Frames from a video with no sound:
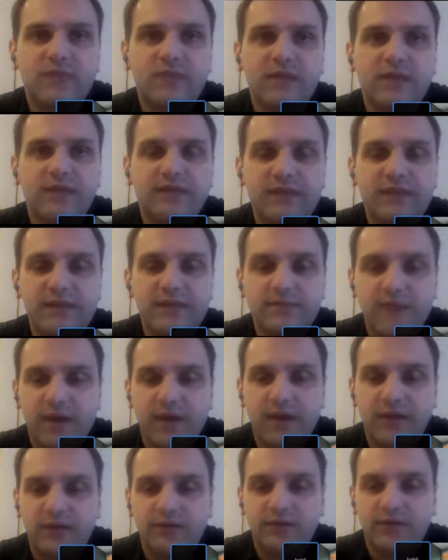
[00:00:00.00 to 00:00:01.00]
think
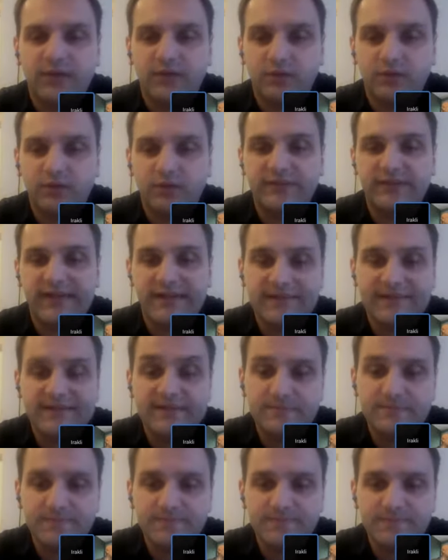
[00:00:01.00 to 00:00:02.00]
about raw
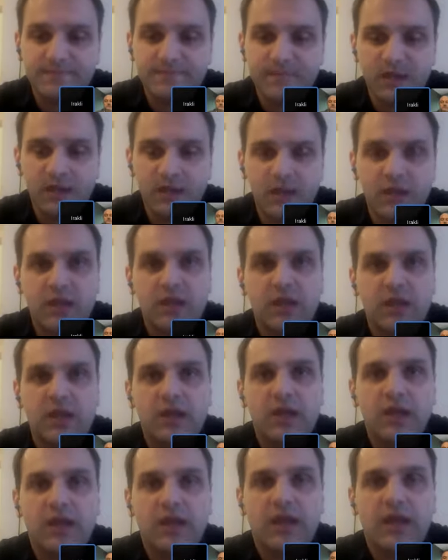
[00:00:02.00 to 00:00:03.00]
data
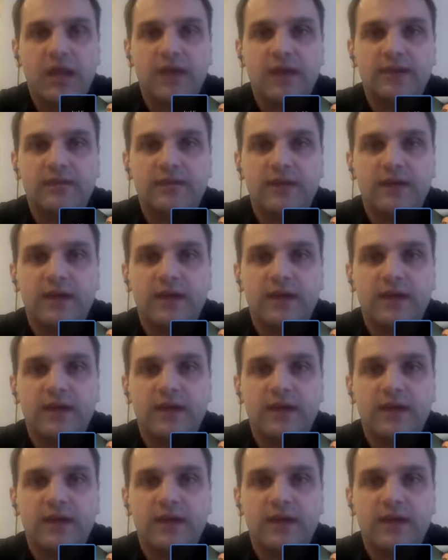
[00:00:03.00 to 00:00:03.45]
and